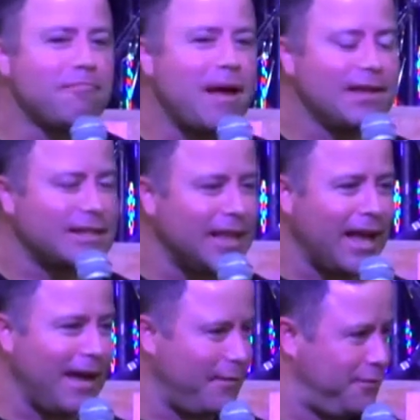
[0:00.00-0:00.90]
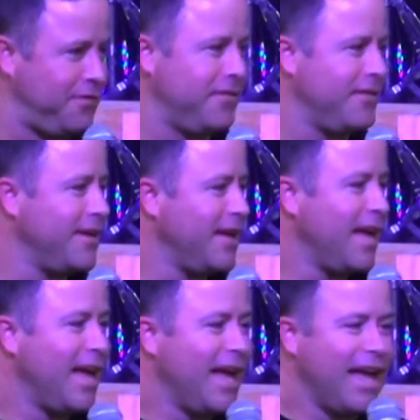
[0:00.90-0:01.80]
man's life
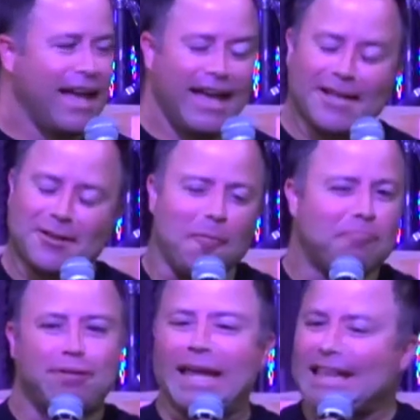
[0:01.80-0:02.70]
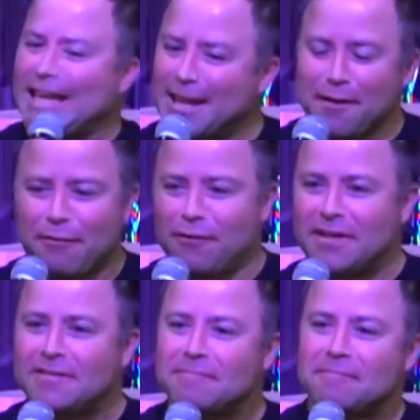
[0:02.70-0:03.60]
is completely
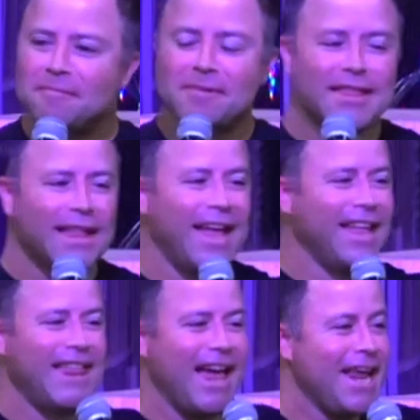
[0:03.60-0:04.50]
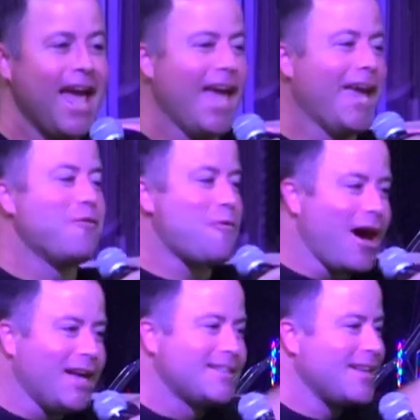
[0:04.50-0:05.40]
different than it
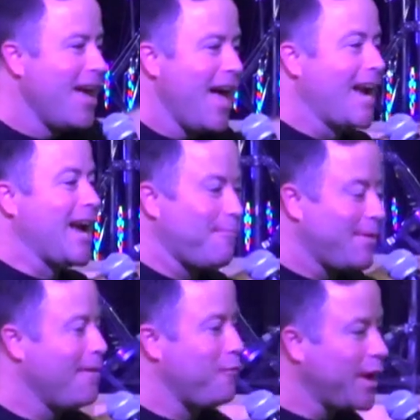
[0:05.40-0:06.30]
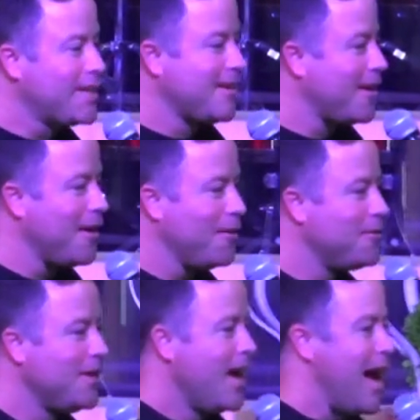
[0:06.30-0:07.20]
was a couple of weeks ago.
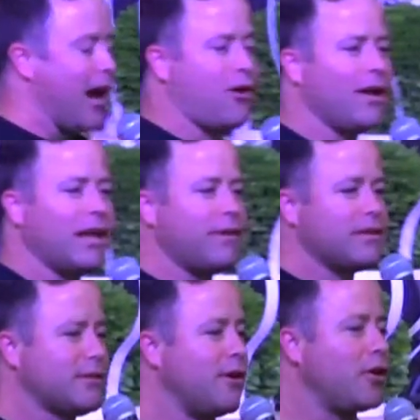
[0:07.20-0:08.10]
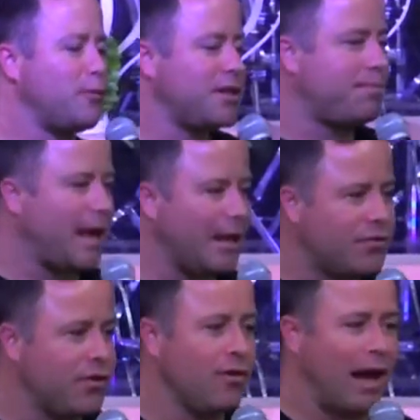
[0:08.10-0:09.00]
I can't even start to explain
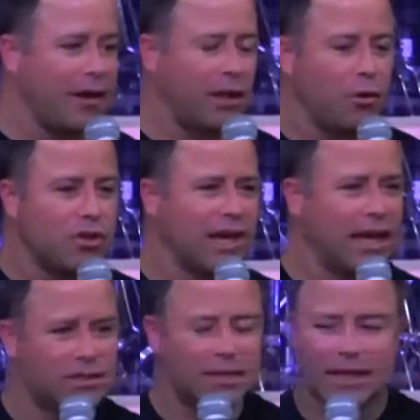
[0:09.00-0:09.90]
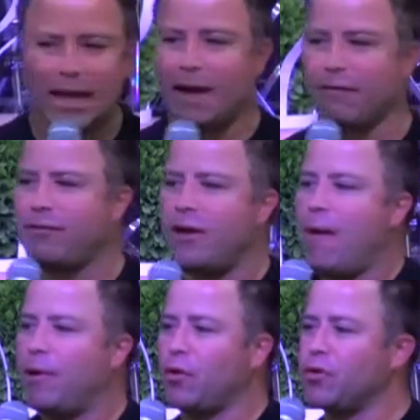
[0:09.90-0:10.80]
to you how the Lord changed his life
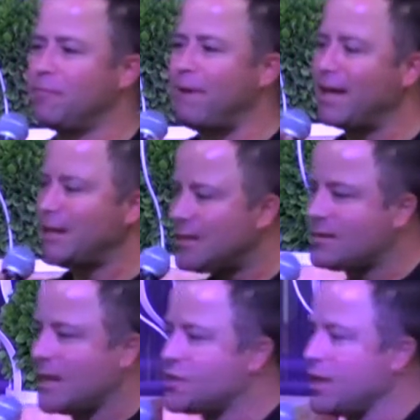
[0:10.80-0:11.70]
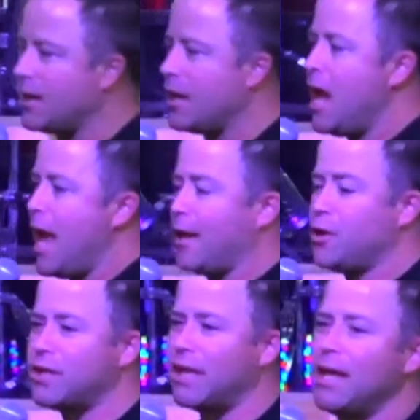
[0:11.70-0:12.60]
because he made the decision. And
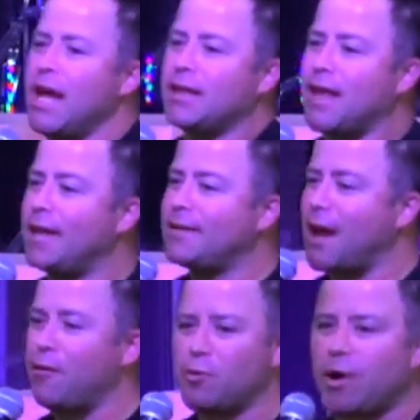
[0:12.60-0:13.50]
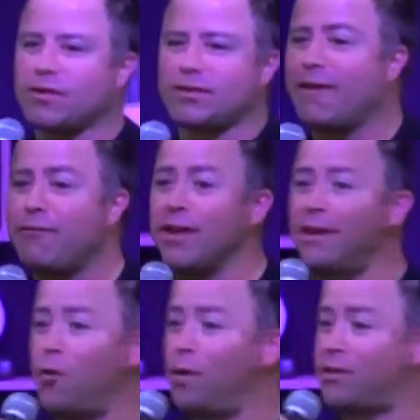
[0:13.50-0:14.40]
usually that is how it works. Every year we